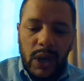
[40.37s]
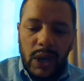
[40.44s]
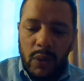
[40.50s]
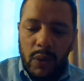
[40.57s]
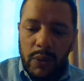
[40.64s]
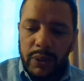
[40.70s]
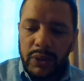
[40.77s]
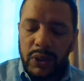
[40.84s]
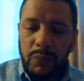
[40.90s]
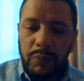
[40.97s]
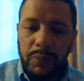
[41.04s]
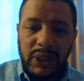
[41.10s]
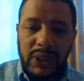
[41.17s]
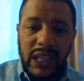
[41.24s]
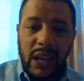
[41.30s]
in order to
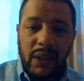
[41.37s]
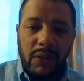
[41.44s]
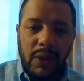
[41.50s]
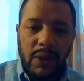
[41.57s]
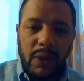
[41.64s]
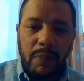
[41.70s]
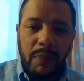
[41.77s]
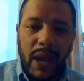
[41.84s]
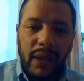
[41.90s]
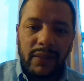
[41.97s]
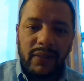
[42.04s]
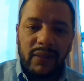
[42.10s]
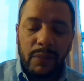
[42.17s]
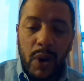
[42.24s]
put together the best